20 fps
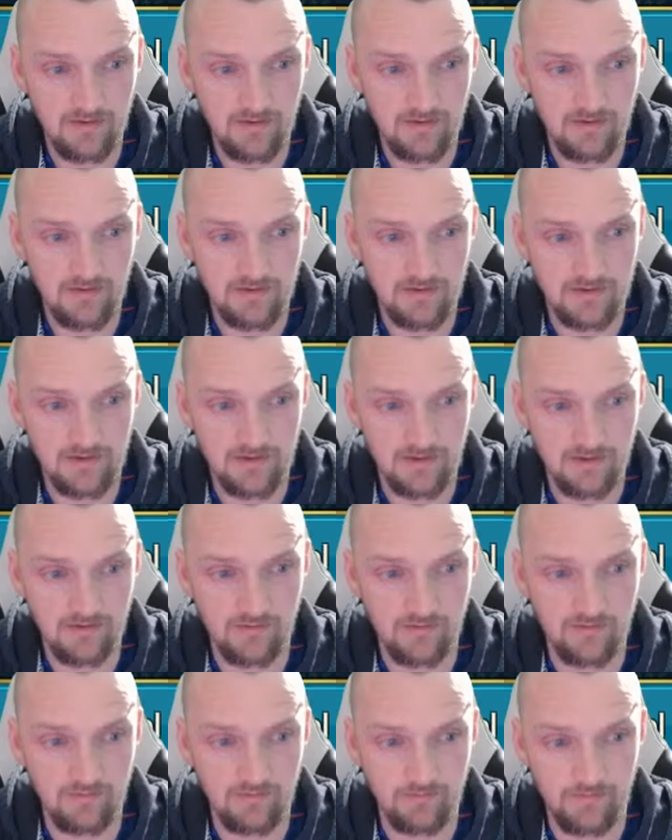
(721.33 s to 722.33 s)

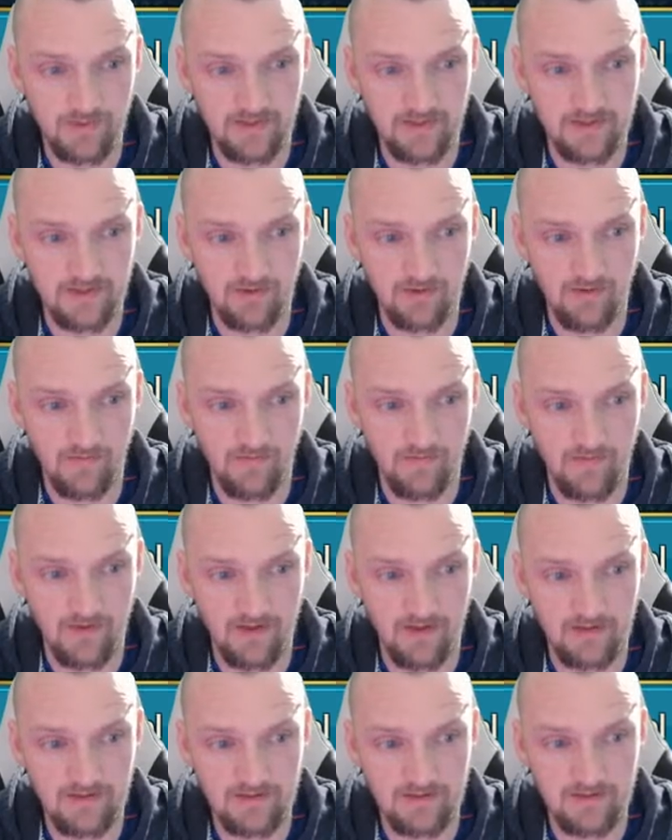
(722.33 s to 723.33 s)
So bits like
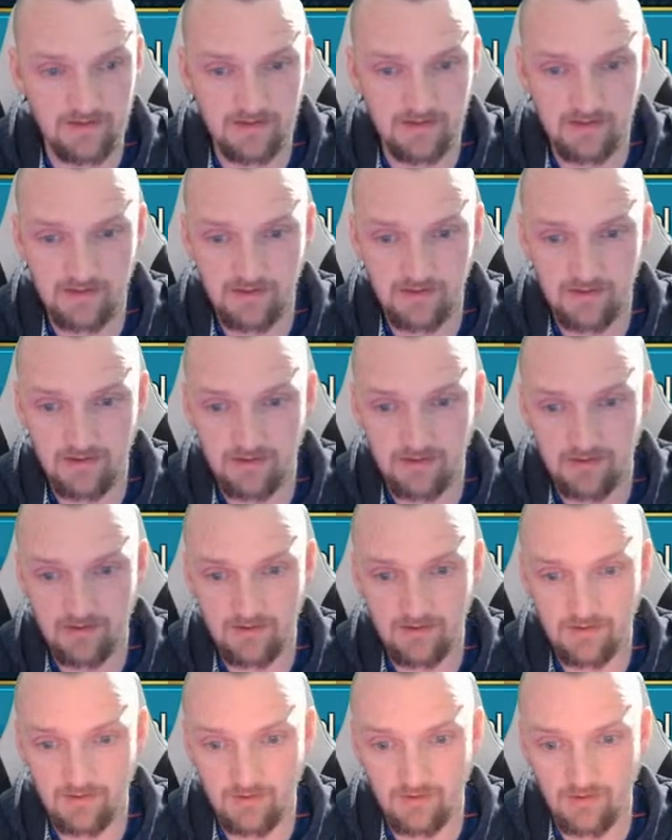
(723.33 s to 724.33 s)
this,
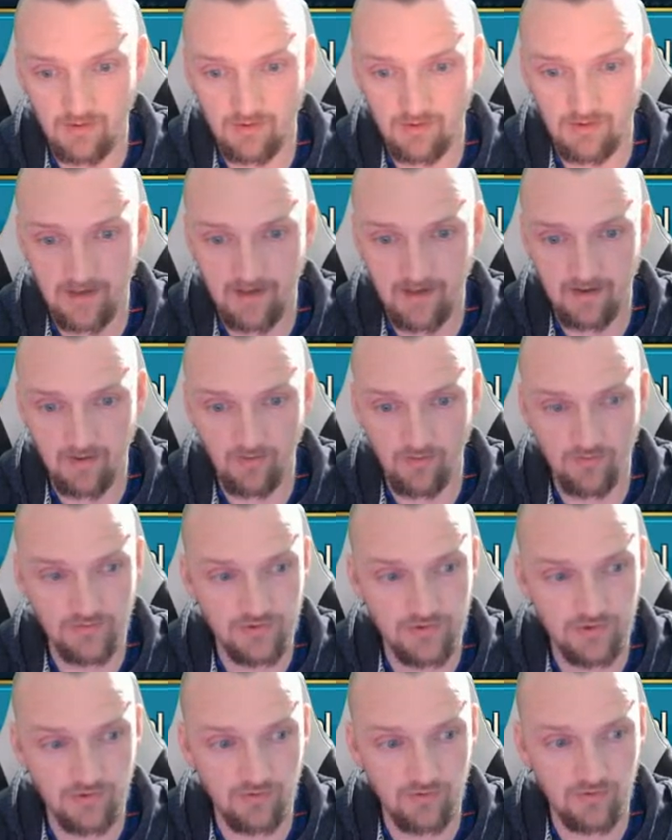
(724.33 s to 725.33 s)
I'll hang on
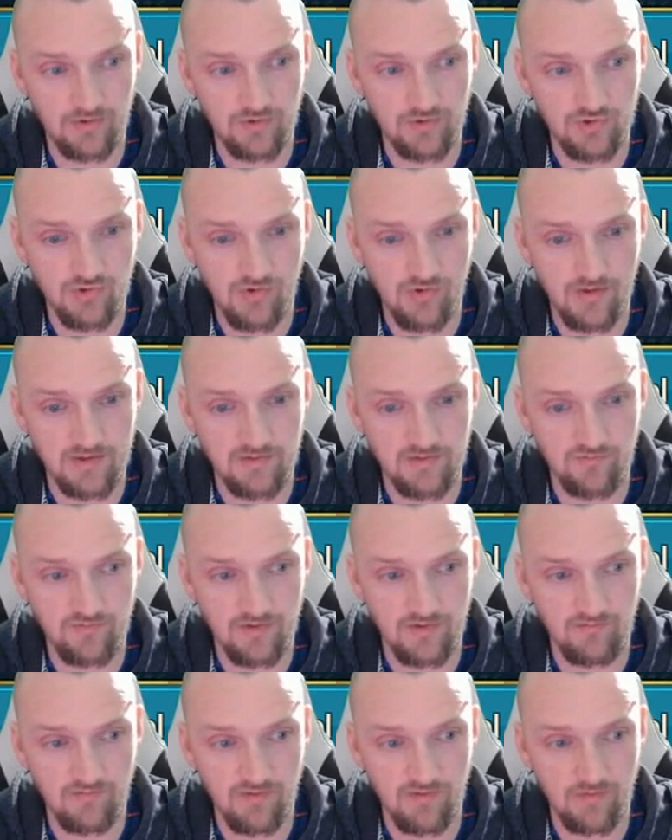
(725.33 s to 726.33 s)
to and try to
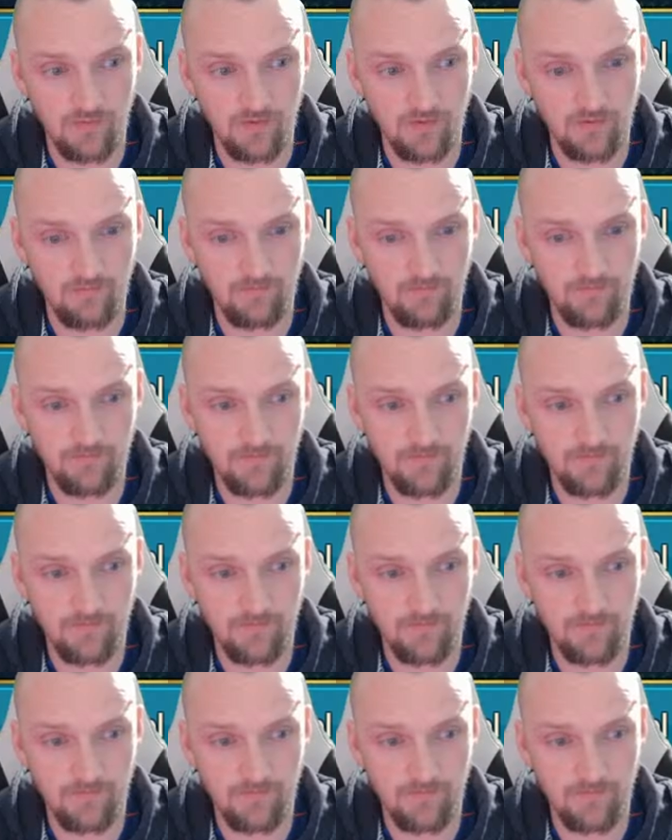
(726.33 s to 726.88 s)
re-roll them.